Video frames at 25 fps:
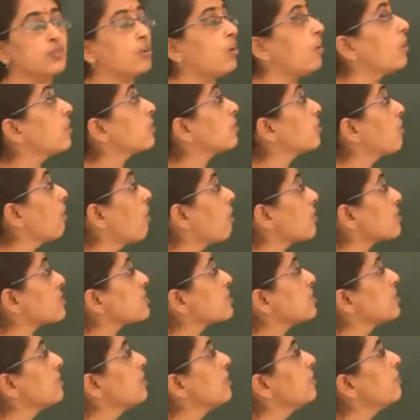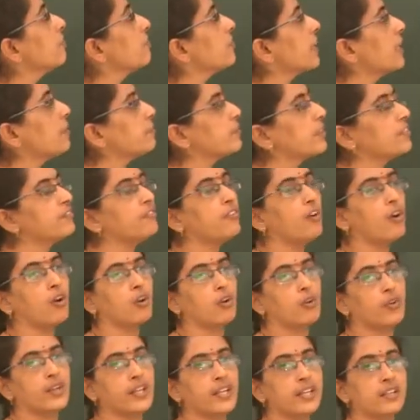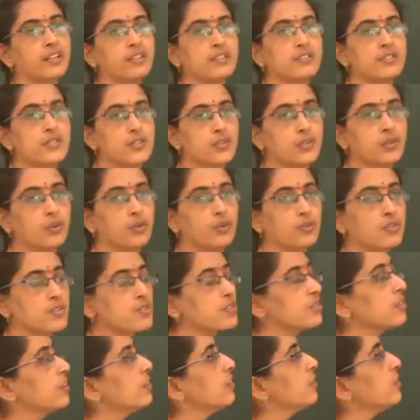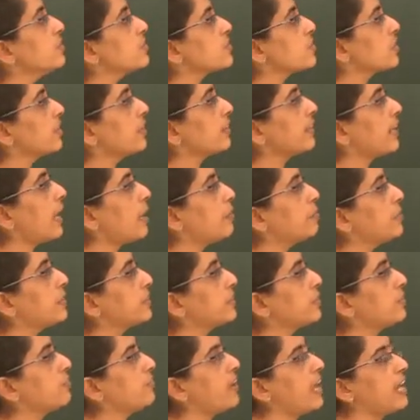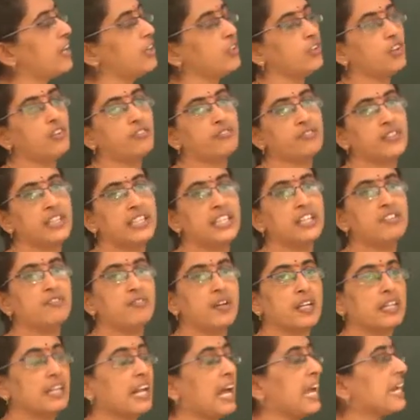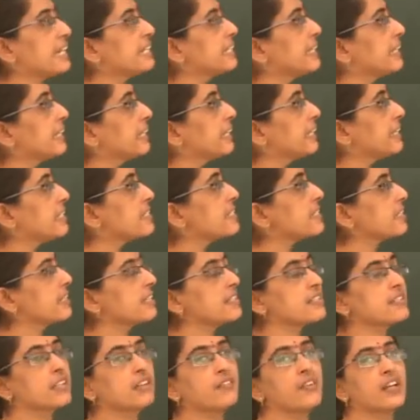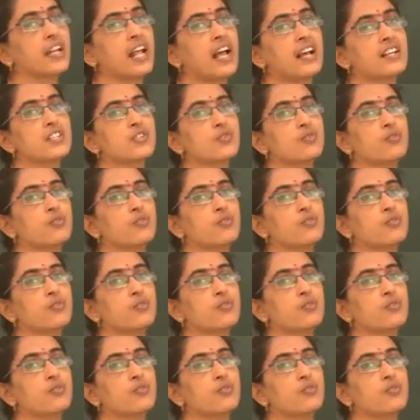or not from the following scores. So the tabulated value of t for 9 degrees is given as